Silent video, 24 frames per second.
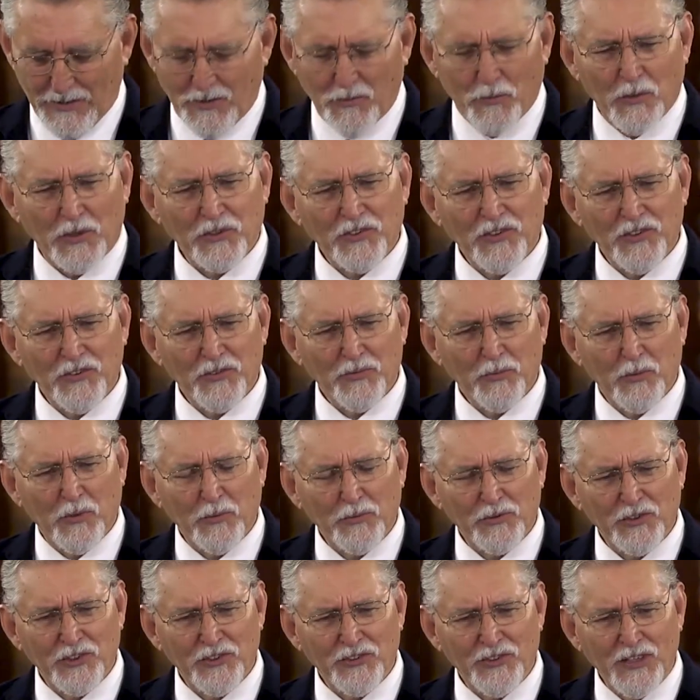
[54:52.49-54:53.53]
What's his? What
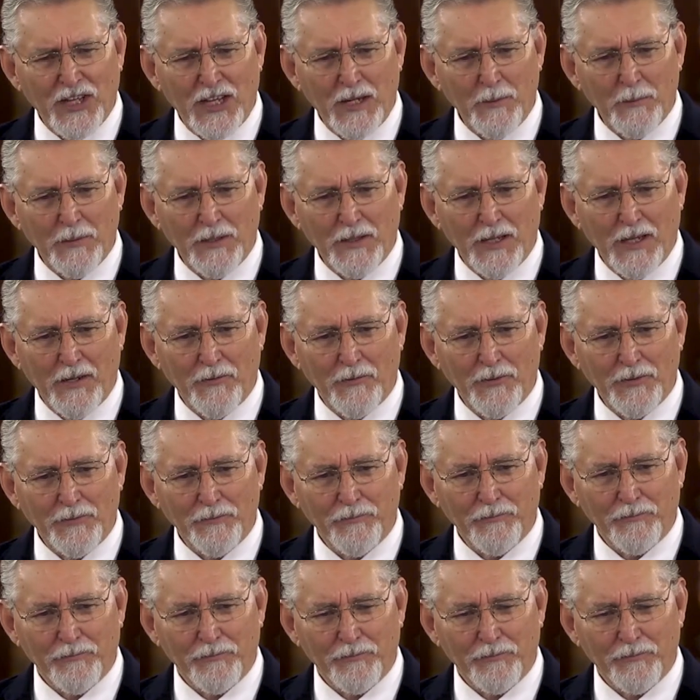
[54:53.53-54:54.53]
was his name in that one?